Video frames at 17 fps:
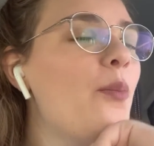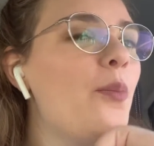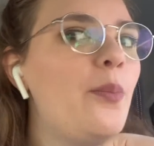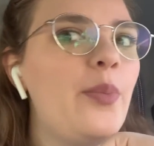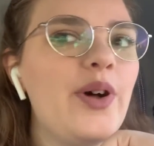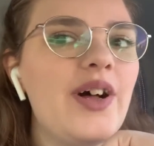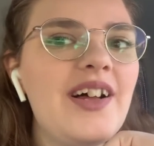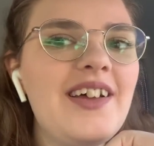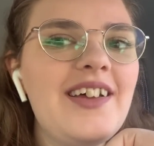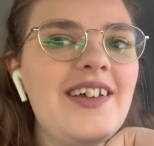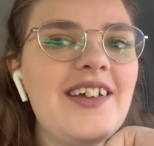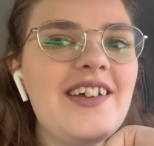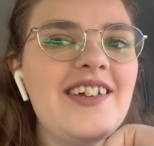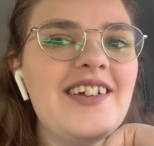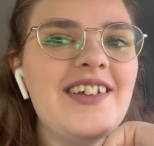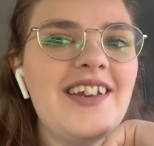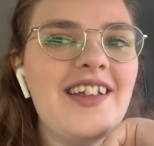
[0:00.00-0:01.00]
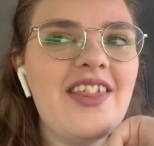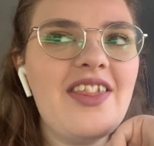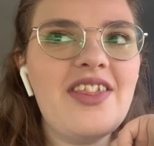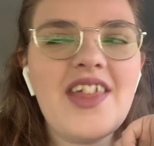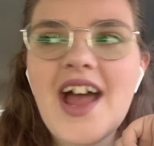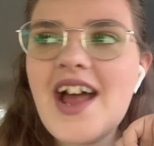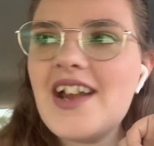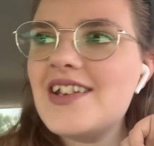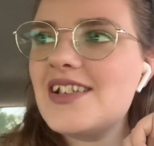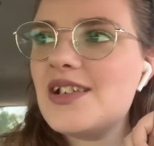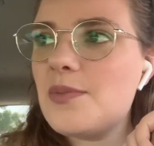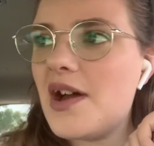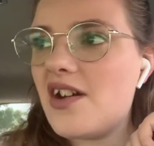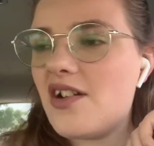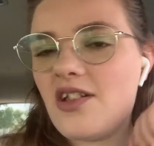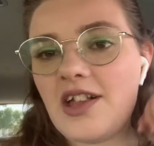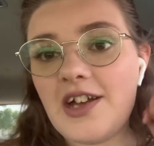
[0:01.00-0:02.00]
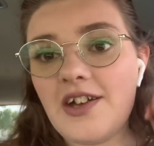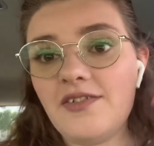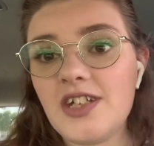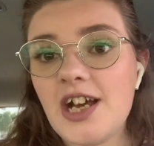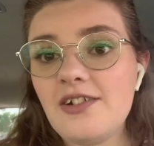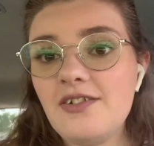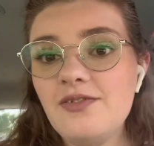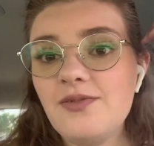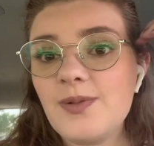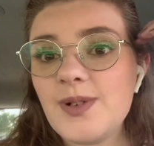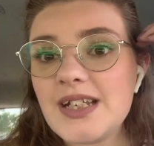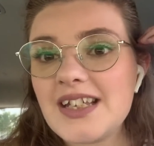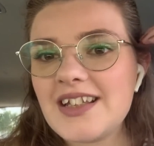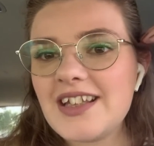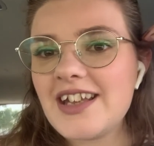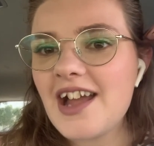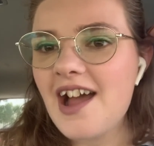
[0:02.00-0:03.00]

But that is about all I have done recently.